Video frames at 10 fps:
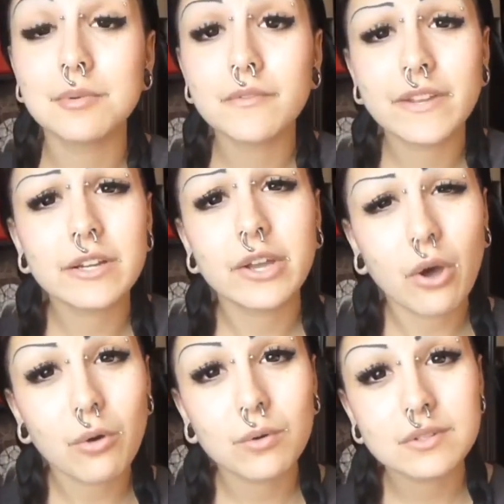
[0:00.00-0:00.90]
you are very
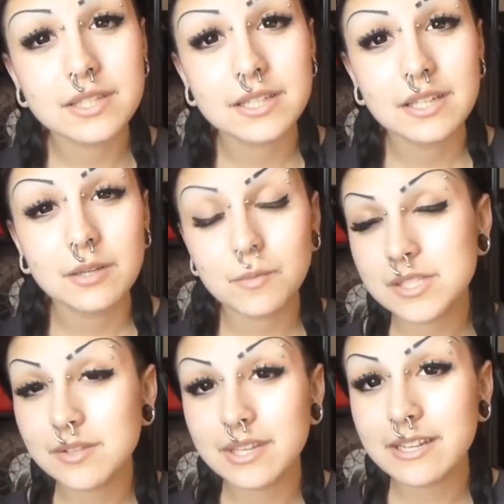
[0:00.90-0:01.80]
cold
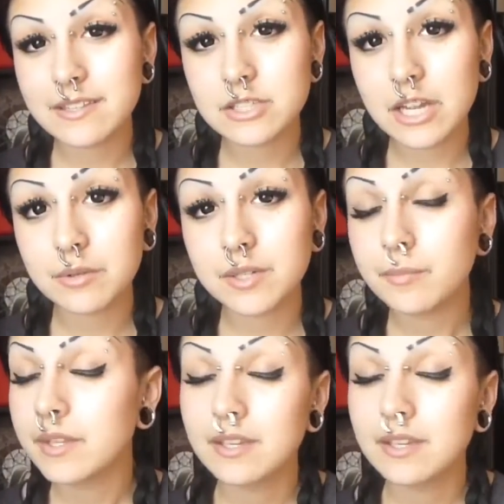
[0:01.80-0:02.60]
once you get out of the shower.